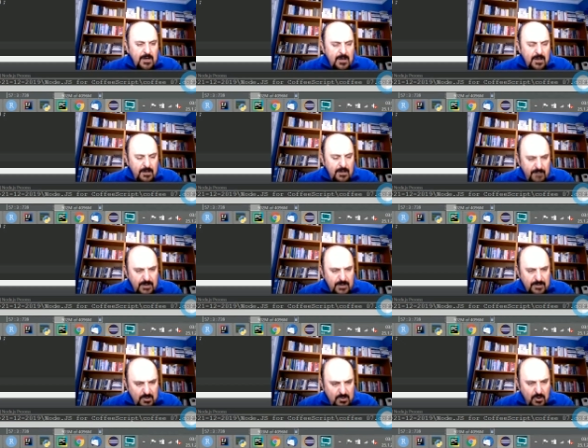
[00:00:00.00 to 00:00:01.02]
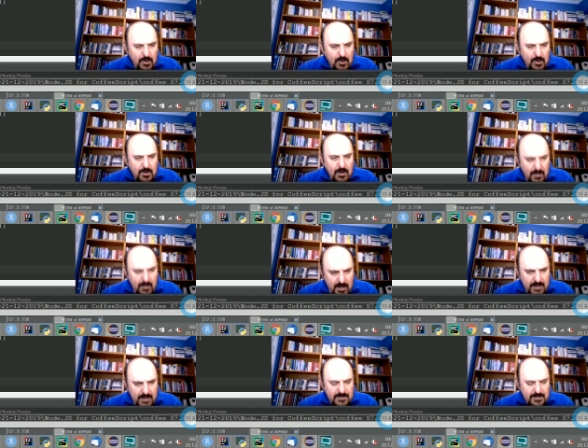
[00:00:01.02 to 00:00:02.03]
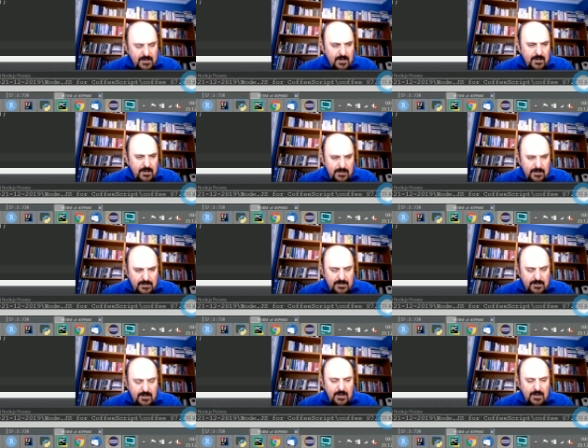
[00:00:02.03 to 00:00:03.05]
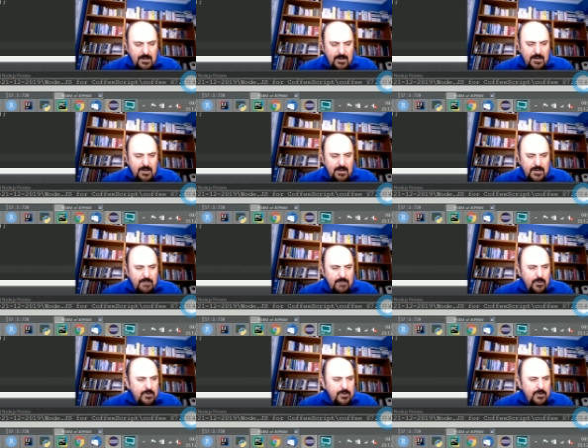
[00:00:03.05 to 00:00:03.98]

We recall this. This is the keyword,